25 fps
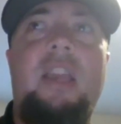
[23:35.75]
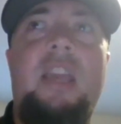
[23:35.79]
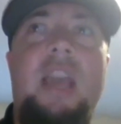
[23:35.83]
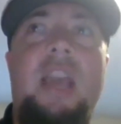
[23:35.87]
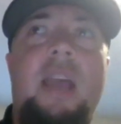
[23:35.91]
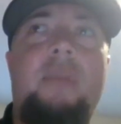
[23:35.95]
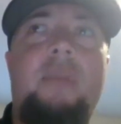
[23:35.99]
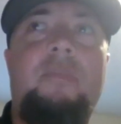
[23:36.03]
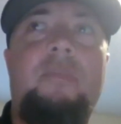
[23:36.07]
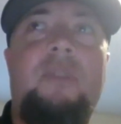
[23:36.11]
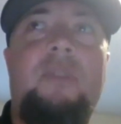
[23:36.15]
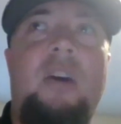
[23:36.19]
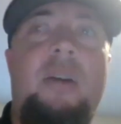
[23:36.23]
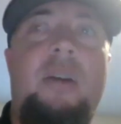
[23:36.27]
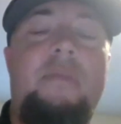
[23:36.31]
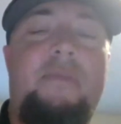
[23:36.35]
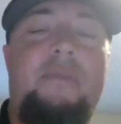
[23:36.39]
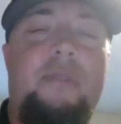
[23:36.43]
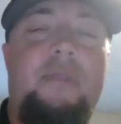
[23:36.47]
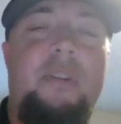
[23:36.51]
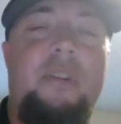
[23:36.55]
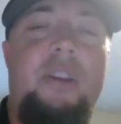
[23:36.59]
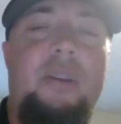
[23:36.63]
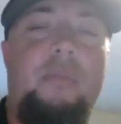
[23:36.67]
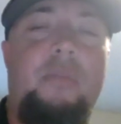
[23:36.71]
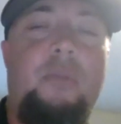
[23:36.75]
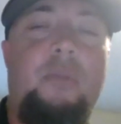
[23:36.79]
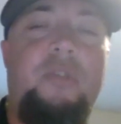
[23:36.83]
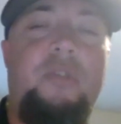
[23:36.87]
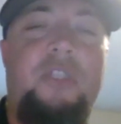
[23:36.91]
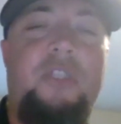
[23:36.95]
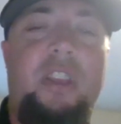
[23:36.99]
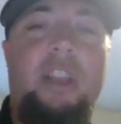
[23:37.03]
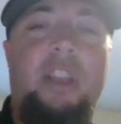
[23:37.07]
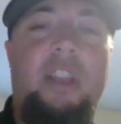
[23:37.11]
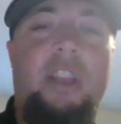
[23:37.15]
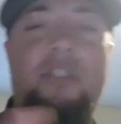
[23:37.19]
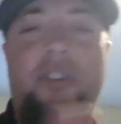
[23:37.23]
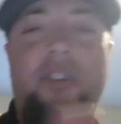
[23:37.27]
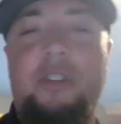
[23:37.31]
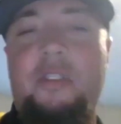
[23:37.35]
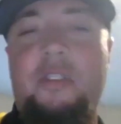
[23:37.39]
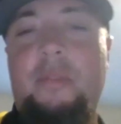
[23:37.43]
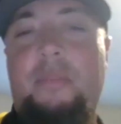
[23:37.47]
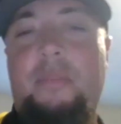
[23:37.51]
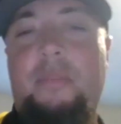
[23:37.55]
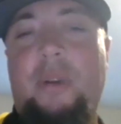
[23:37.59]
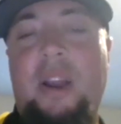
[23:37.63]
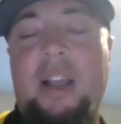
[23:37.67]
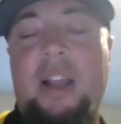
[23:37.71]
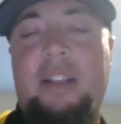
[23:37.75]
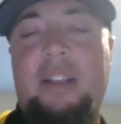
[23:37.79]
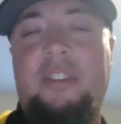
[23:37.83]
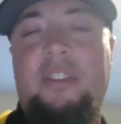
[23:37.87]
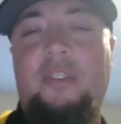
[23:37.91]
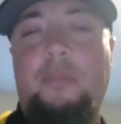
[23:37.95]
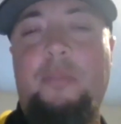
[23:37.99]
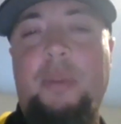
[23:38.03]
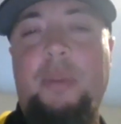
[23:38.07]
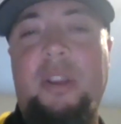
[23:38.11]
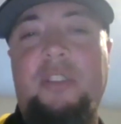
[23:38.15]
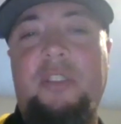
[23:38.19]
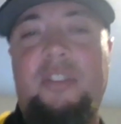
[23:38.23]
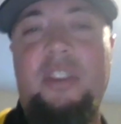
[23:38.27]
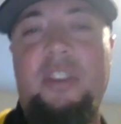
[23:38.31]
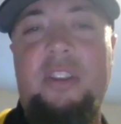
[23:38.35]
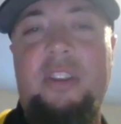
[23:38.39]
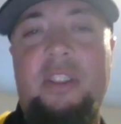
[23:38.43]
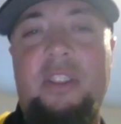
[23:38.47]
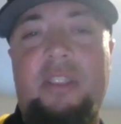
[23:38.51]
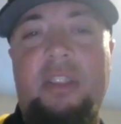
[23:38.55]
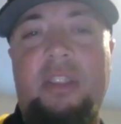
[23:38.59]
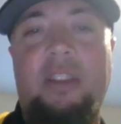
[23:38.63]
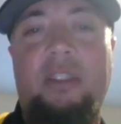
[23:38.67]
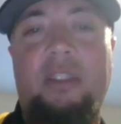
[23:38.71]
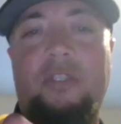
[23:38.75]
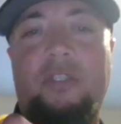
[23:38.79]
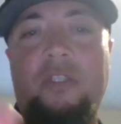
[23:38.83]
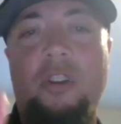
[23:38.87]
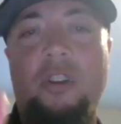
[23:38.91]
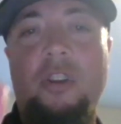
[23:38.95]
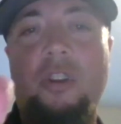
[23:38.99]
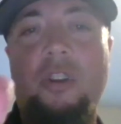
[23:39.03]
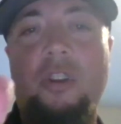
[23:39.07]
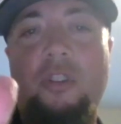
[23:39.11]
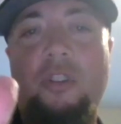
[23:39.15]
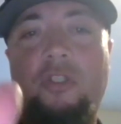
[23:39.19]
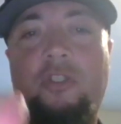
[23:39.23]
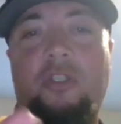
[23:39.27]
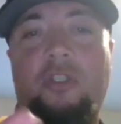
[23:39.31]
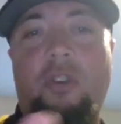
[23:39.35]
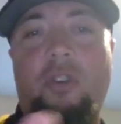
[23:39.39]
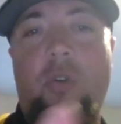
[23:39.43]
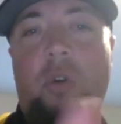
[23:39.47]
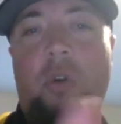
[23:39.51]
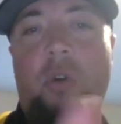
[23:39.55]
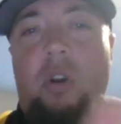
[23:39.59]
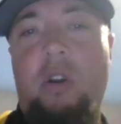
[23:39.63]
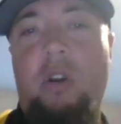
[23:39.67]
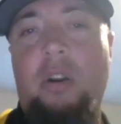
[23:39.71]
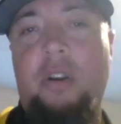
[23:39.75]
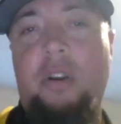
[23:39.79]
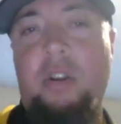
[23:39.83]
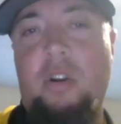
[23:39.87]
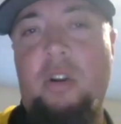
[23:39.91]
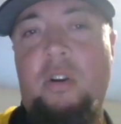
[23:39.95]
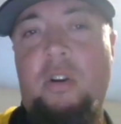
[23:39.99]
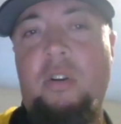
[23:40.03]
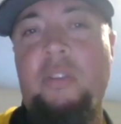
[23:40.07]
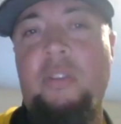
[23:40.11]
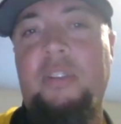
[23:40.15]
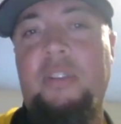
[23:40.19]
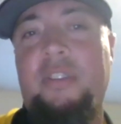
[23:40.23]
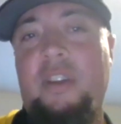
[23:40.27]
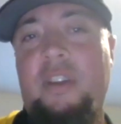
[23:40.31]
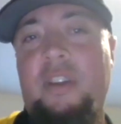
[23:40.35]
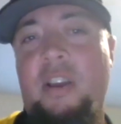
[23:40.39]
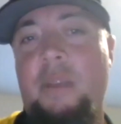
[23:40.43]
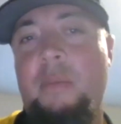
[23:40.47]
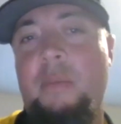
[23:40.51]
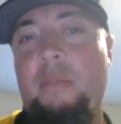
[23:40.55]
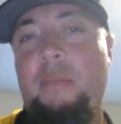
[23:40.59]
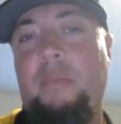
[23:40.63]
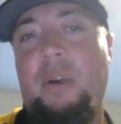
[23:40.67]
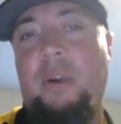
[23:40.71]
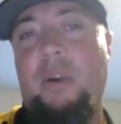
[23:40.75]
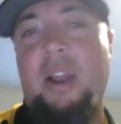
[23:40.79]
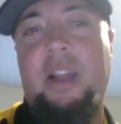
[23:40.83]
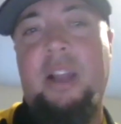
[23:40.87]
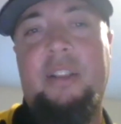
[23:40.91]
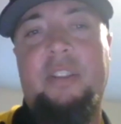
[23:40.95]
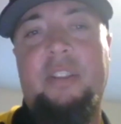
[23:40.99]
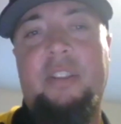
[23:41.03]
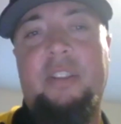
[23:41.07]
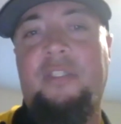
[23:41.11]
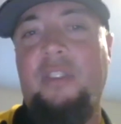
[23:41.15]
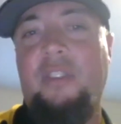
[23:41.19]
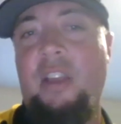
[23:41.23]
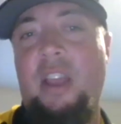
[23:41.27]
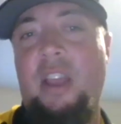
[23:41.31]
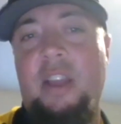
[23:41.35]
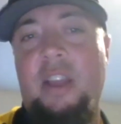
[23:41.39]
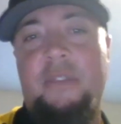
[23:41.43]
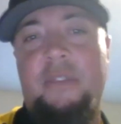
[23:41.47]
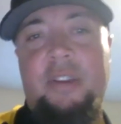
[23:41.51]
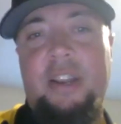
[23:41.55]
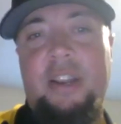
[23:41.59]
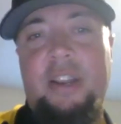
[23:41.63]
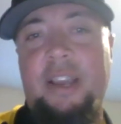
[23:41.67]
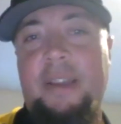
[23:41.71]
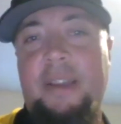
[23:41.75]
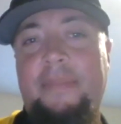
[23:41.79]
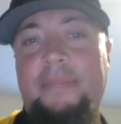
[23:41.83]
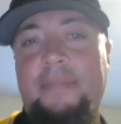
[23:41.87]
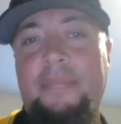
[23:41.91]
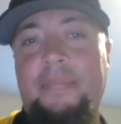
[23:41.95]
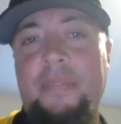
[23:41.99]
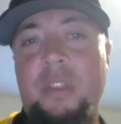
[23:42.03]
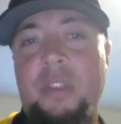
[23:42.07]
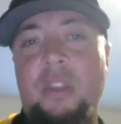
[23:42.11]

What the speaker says: game time for him was easier than practice because he did things so hard all the time in practice every day.